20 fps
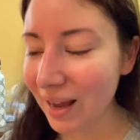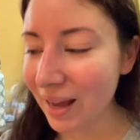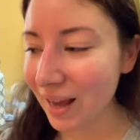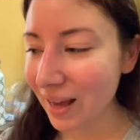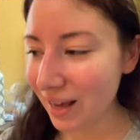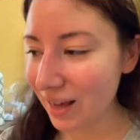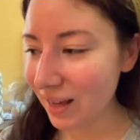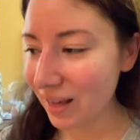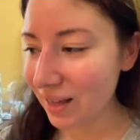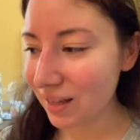
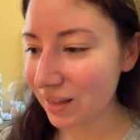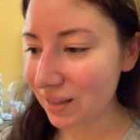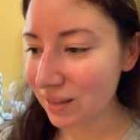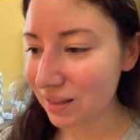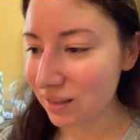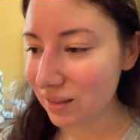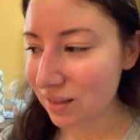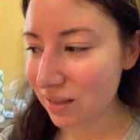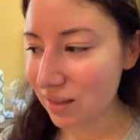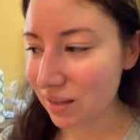
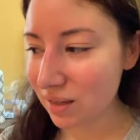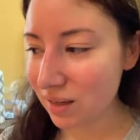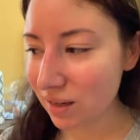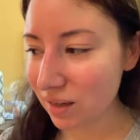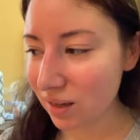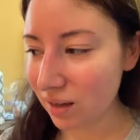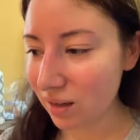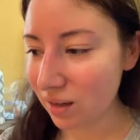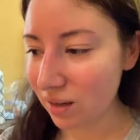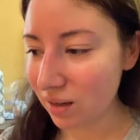
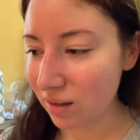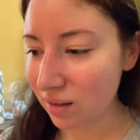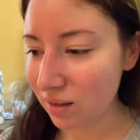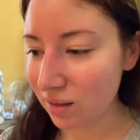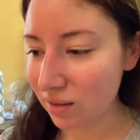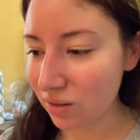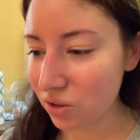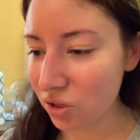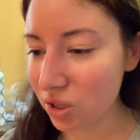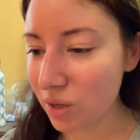And
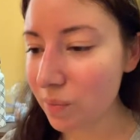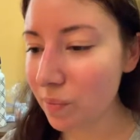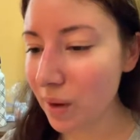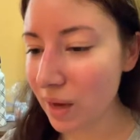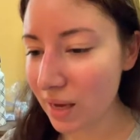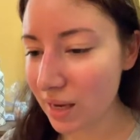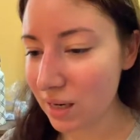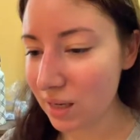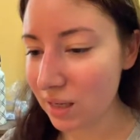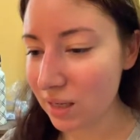she
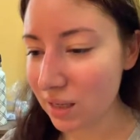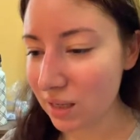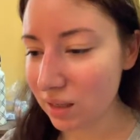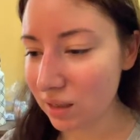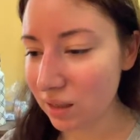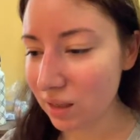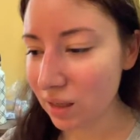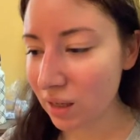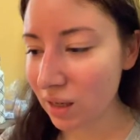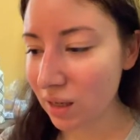made
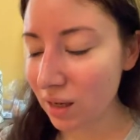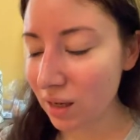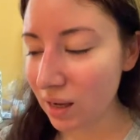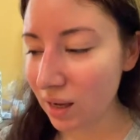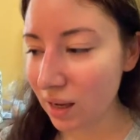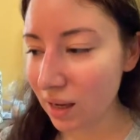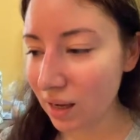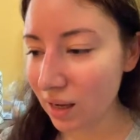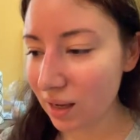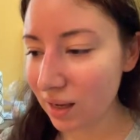it
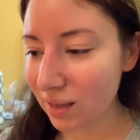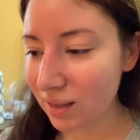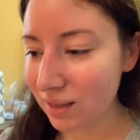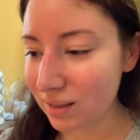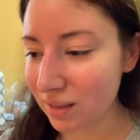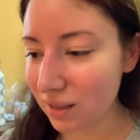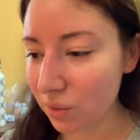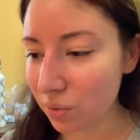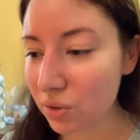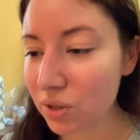
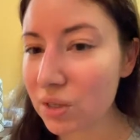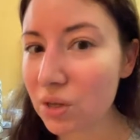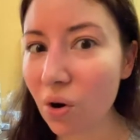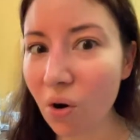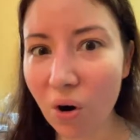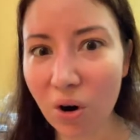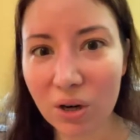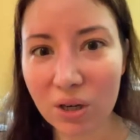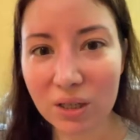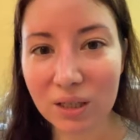and it was
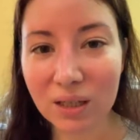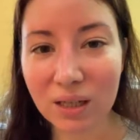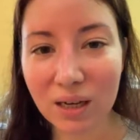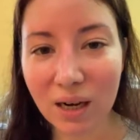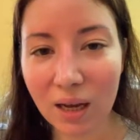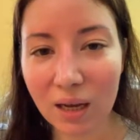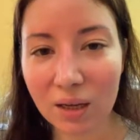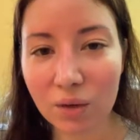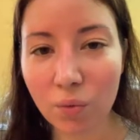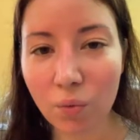hard. And
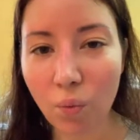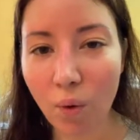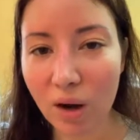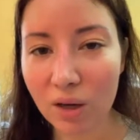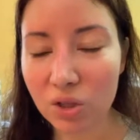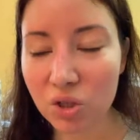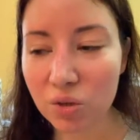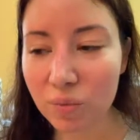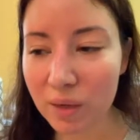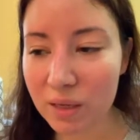I
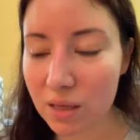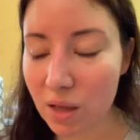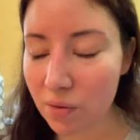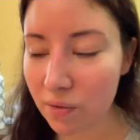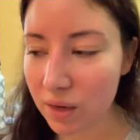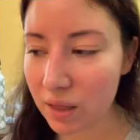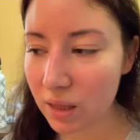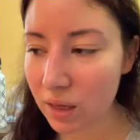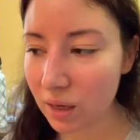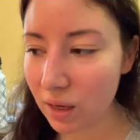watched myself.
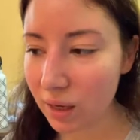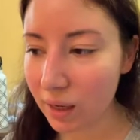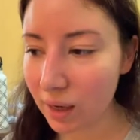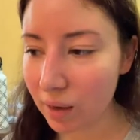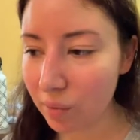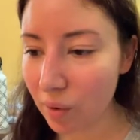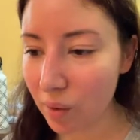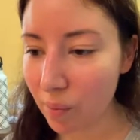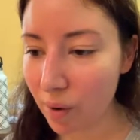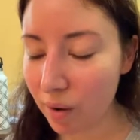I think I had
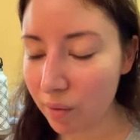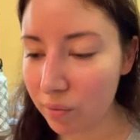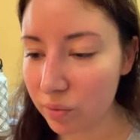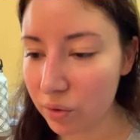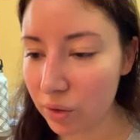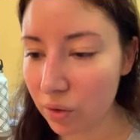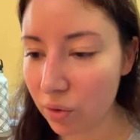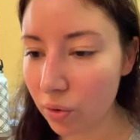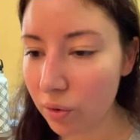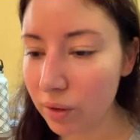my mom
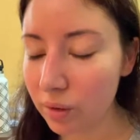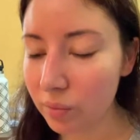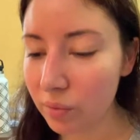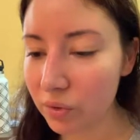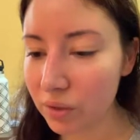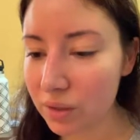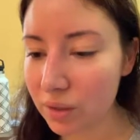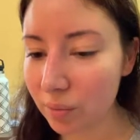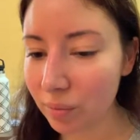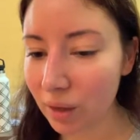record me
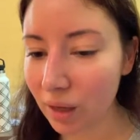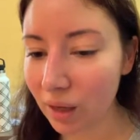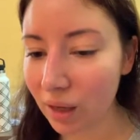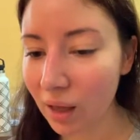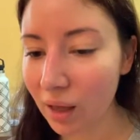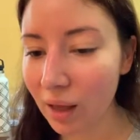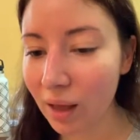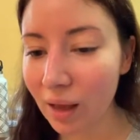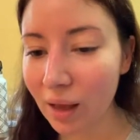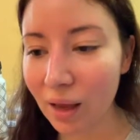or something.
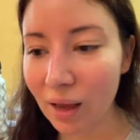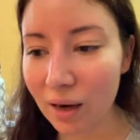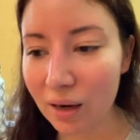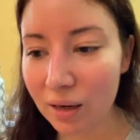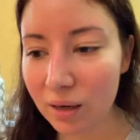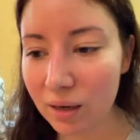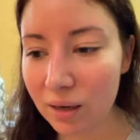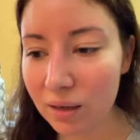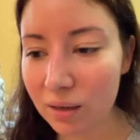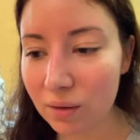
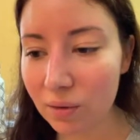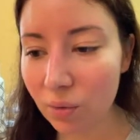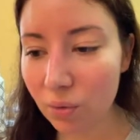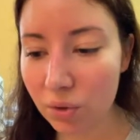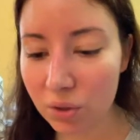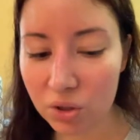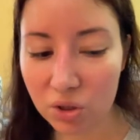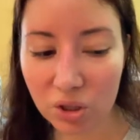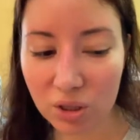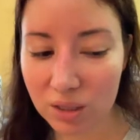And
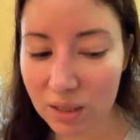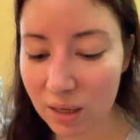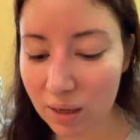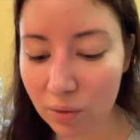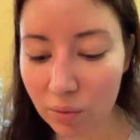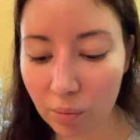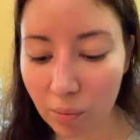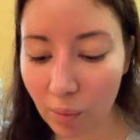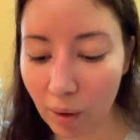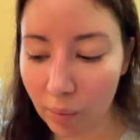or just like
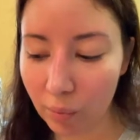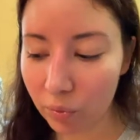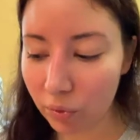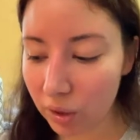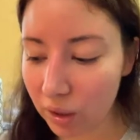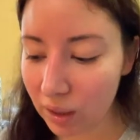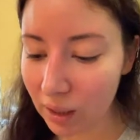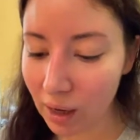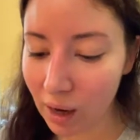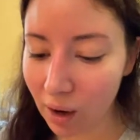
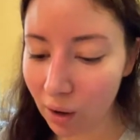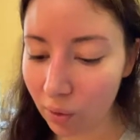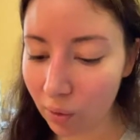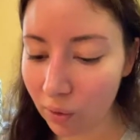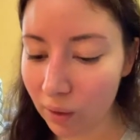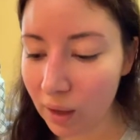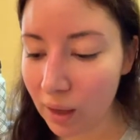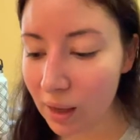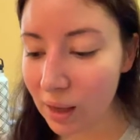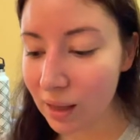remembering
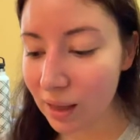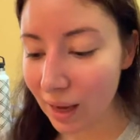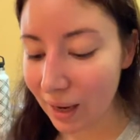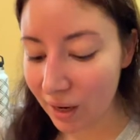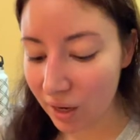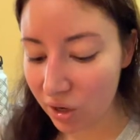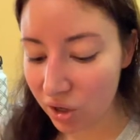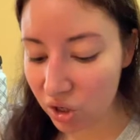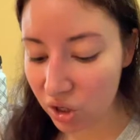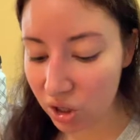how I
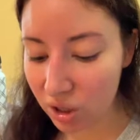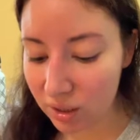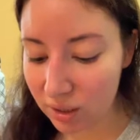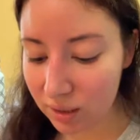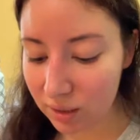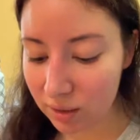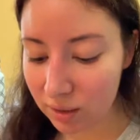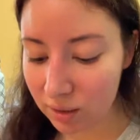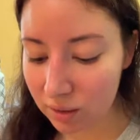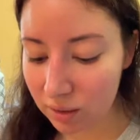
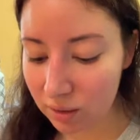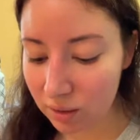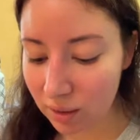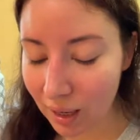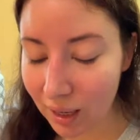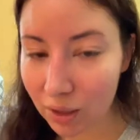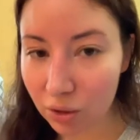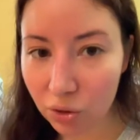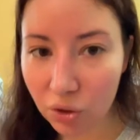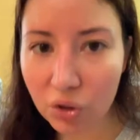
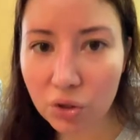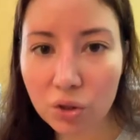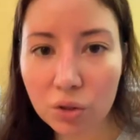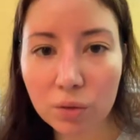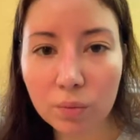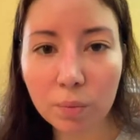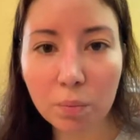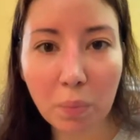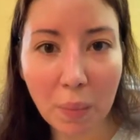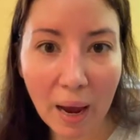looked
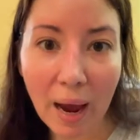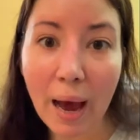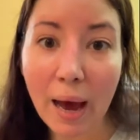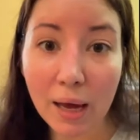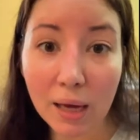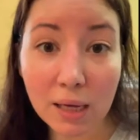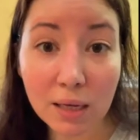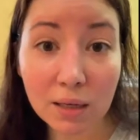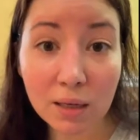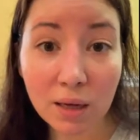
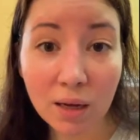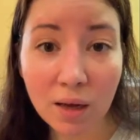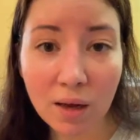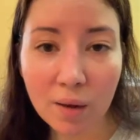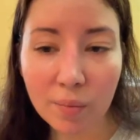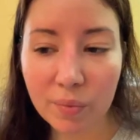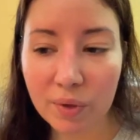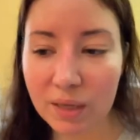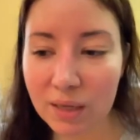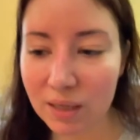bad
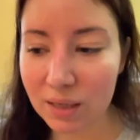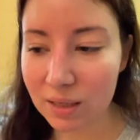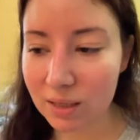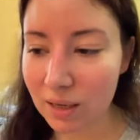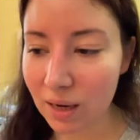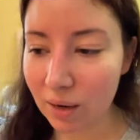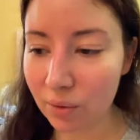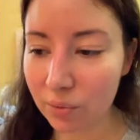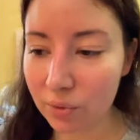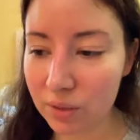because
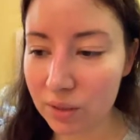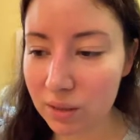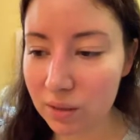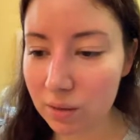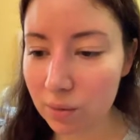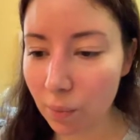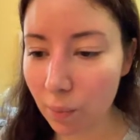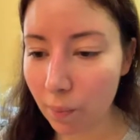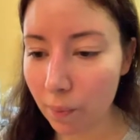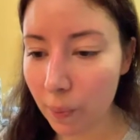I
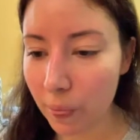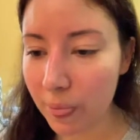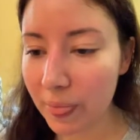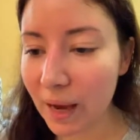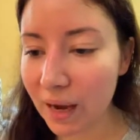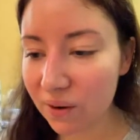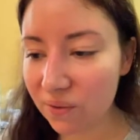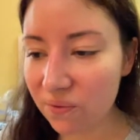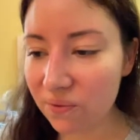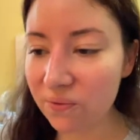was
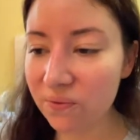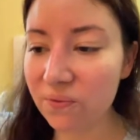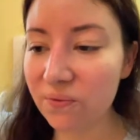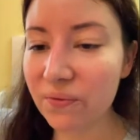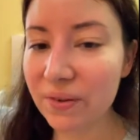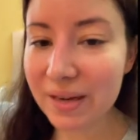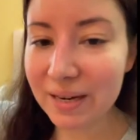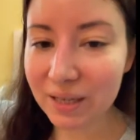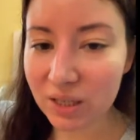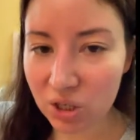not
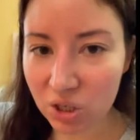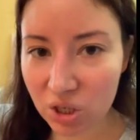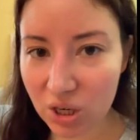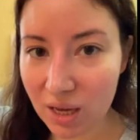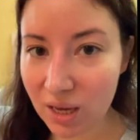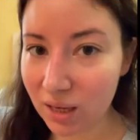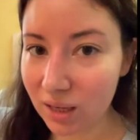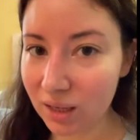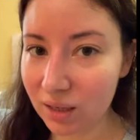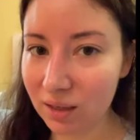
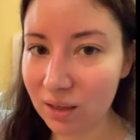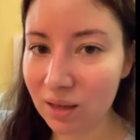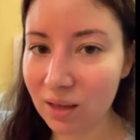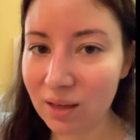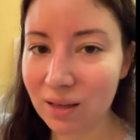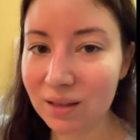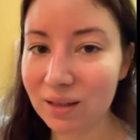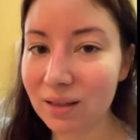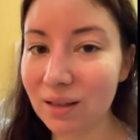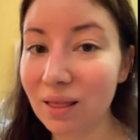finishing
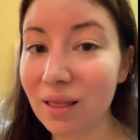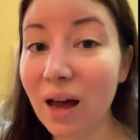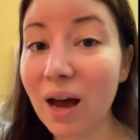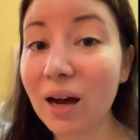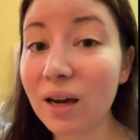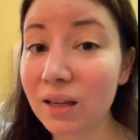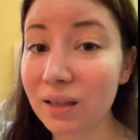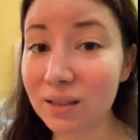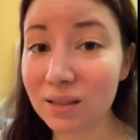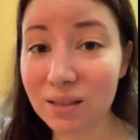the
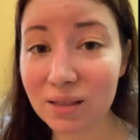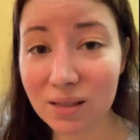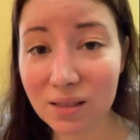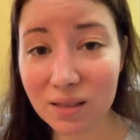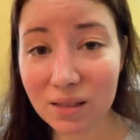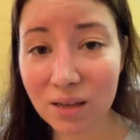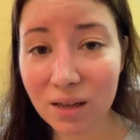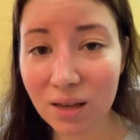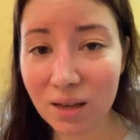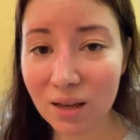lines.